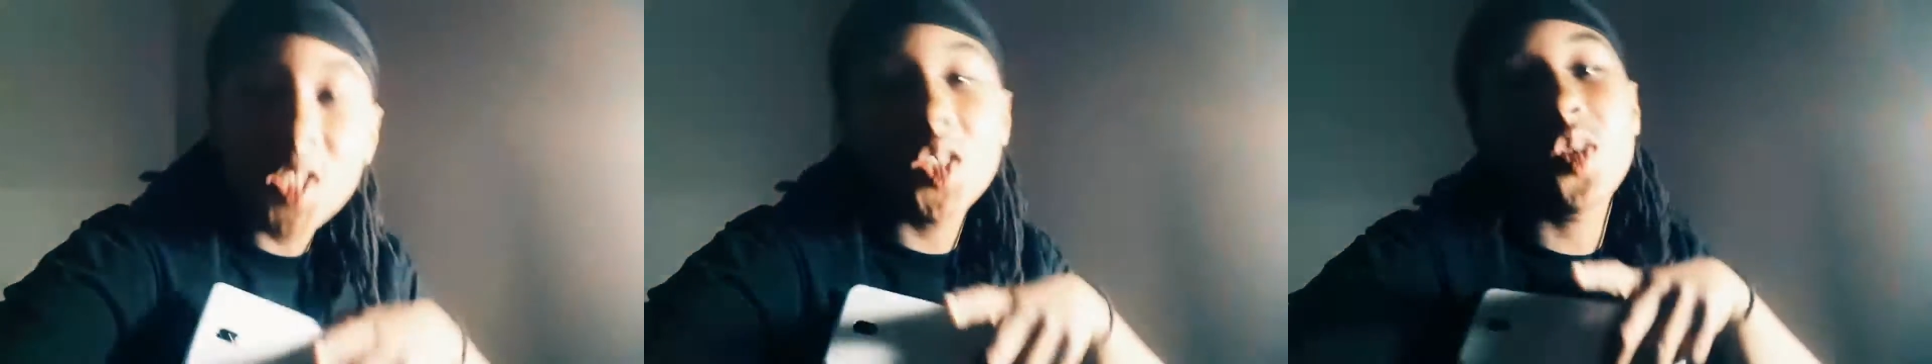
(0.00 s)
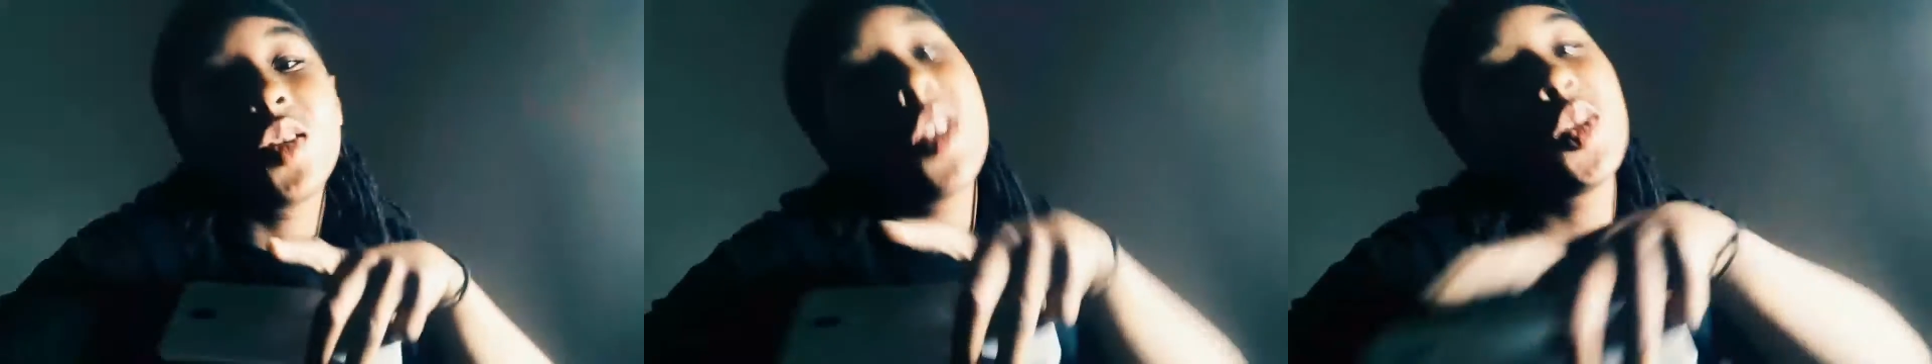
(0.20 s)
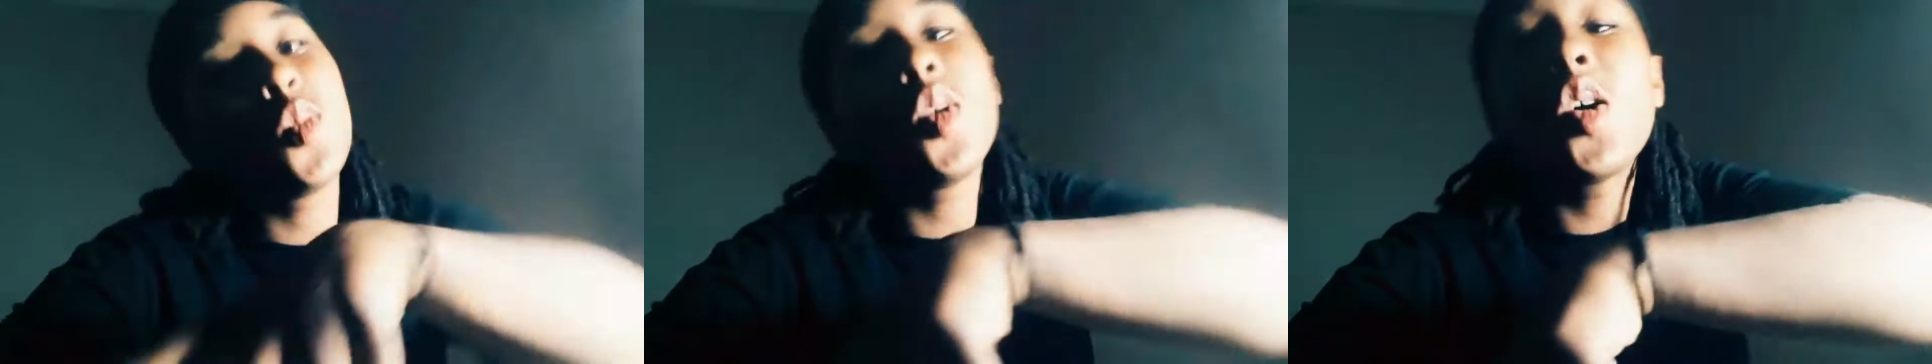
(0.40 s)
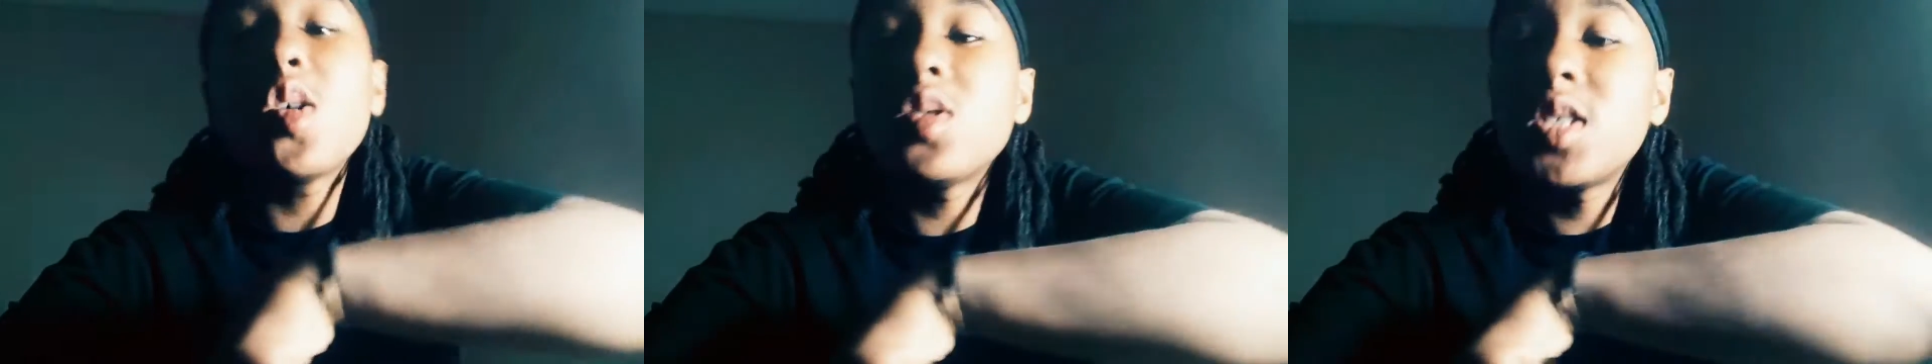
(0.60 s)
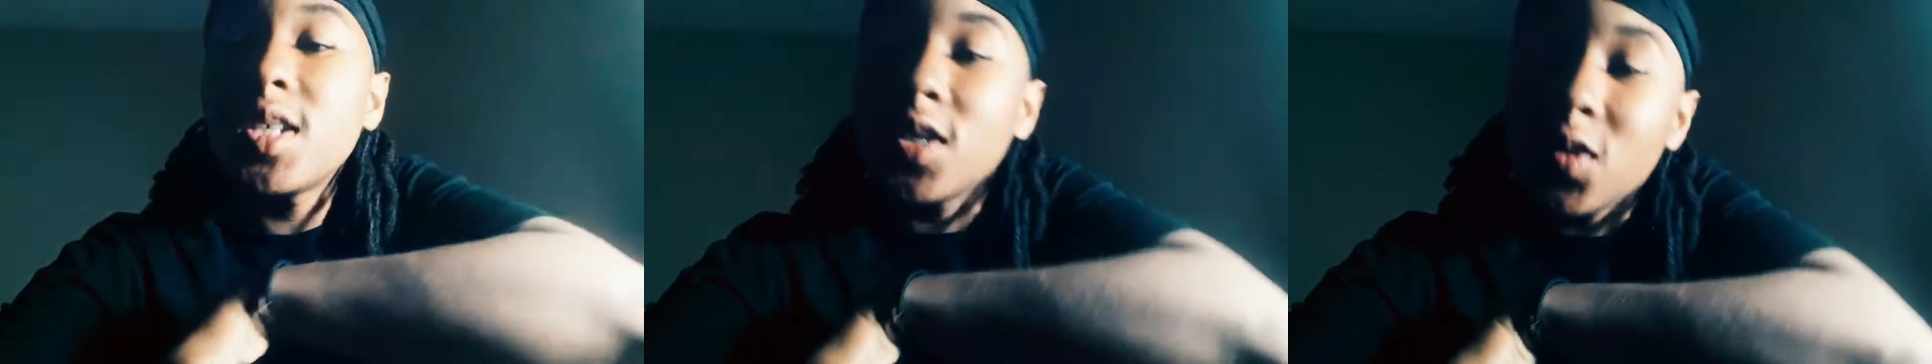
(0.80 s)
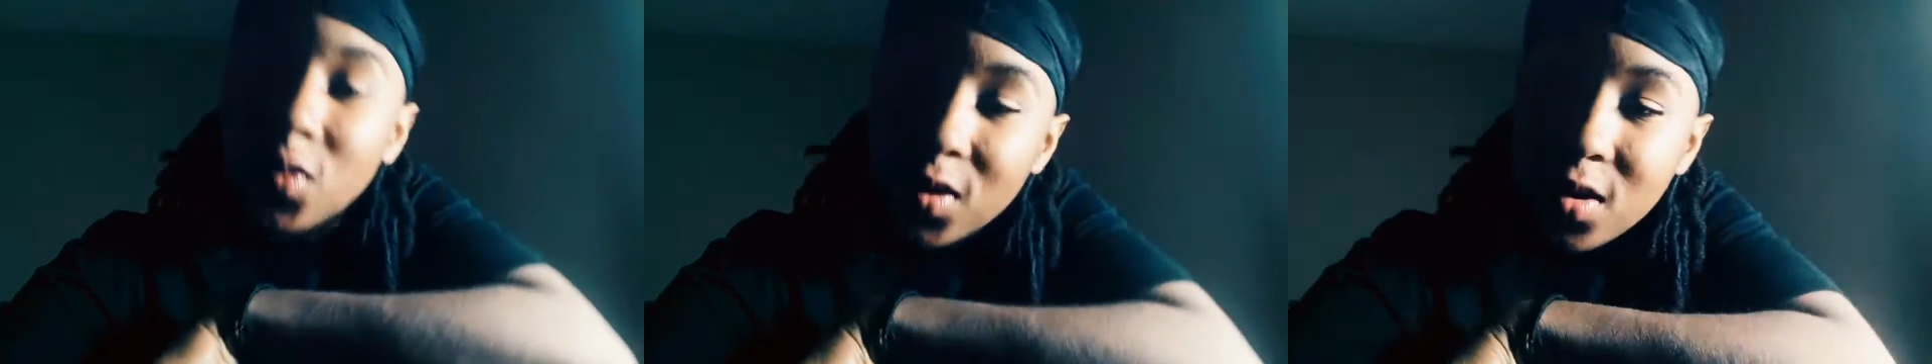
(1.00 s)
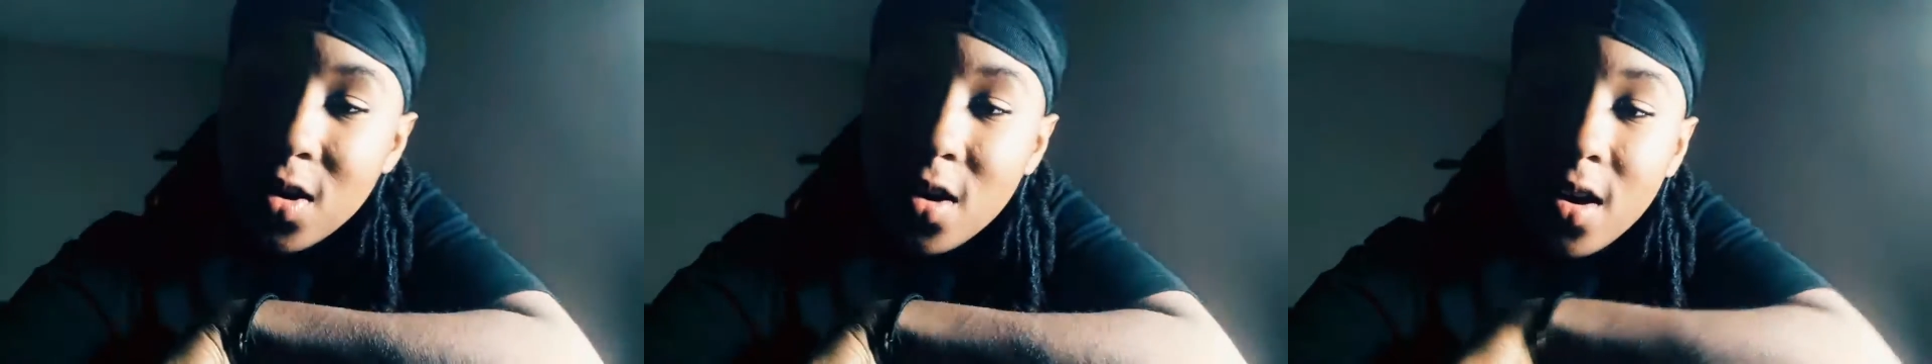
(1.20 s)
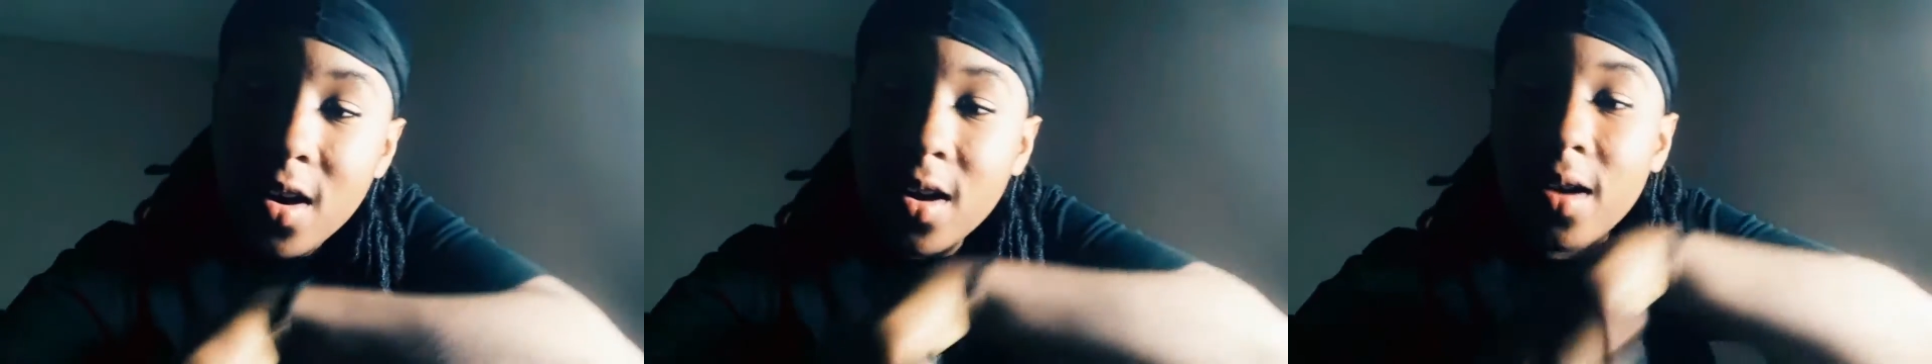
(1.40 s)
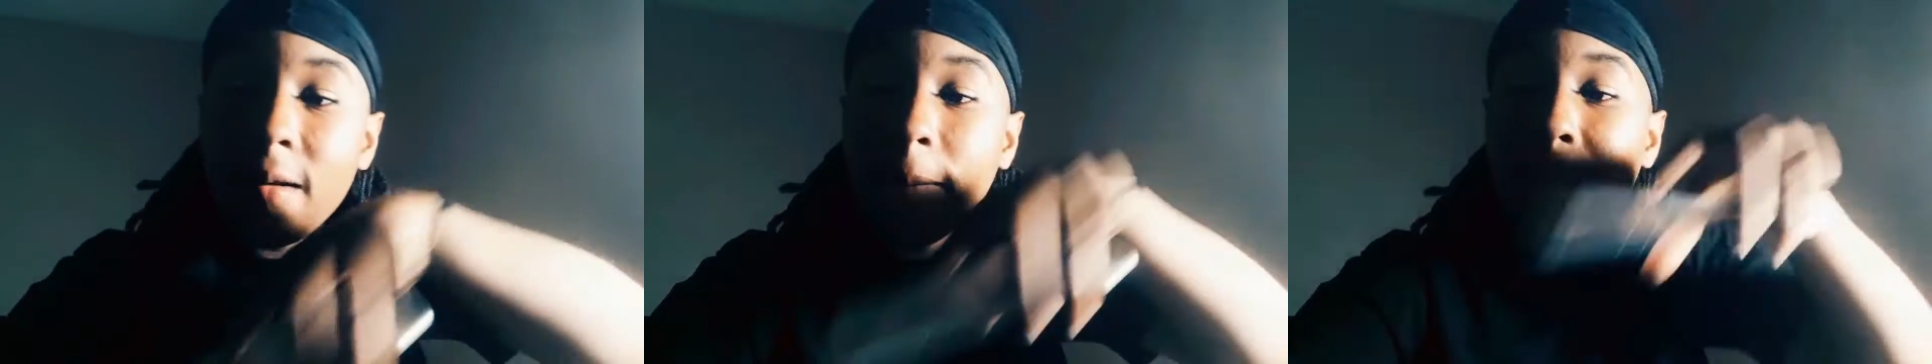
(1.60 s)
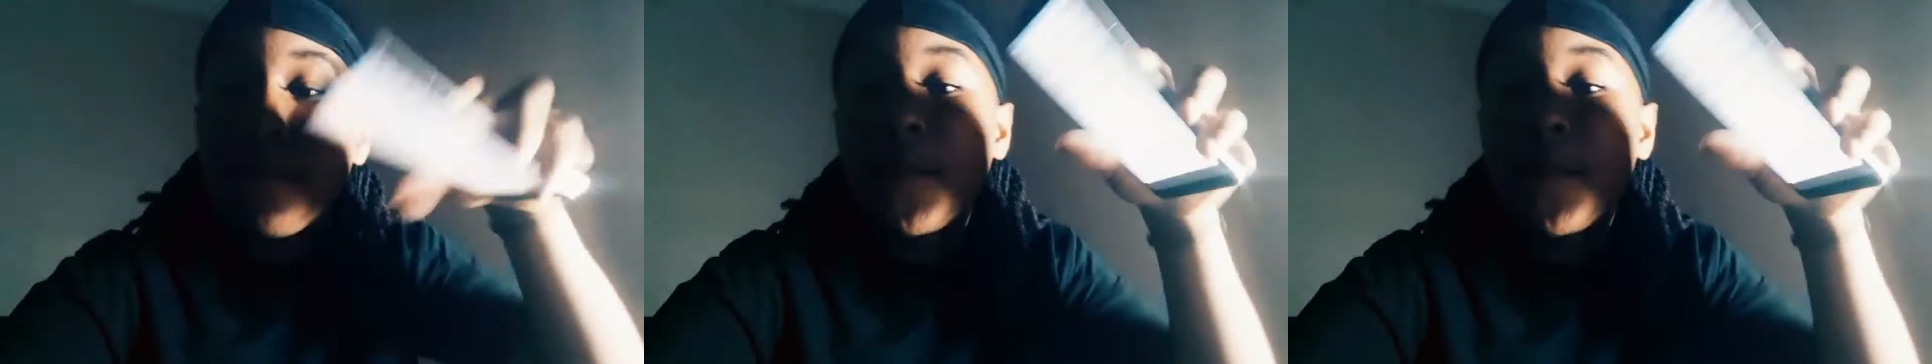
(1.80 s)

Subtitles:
So this one go to you, girl.